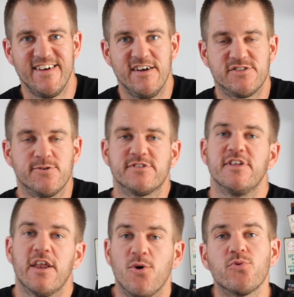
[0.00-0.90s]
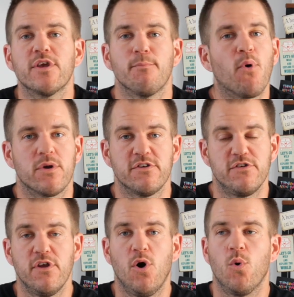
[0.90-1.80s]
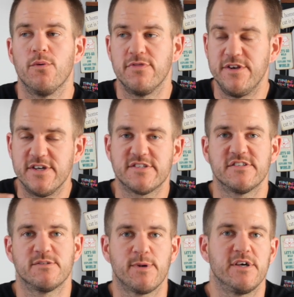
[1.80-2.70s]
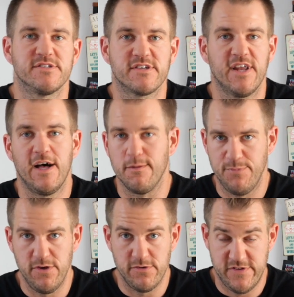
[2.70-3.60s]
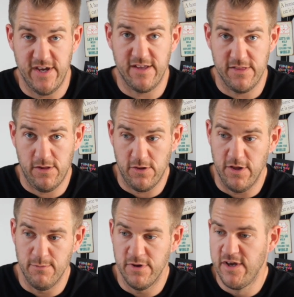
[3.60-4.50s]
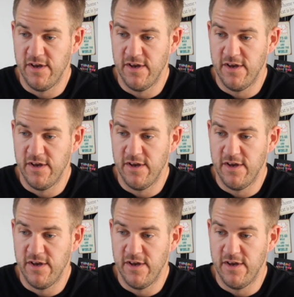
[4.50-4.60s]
So it's not only important to know the distances because it's going to help you take the